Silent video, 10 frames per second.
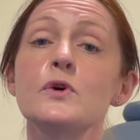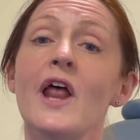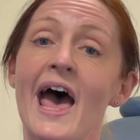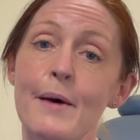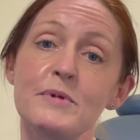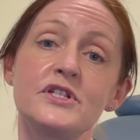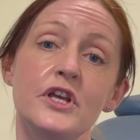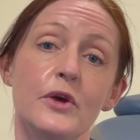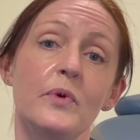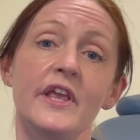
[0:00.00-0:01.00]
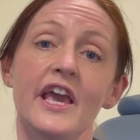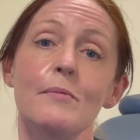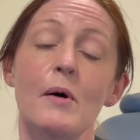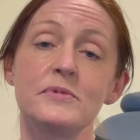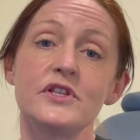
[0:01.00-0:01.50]
to happen to you when you come
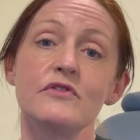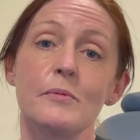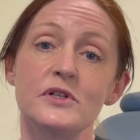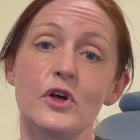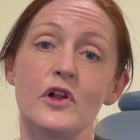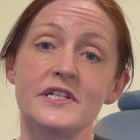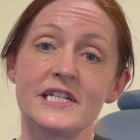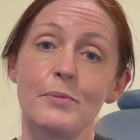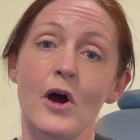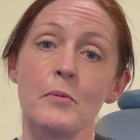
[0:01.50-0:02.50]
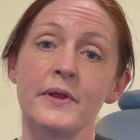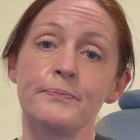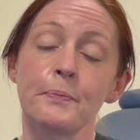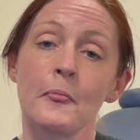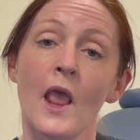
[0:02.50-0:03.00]
up to the rheumatology department?
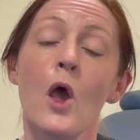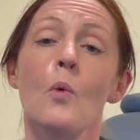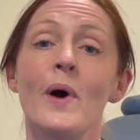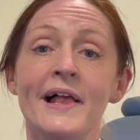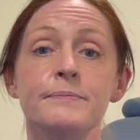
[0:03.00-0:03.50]
Well, to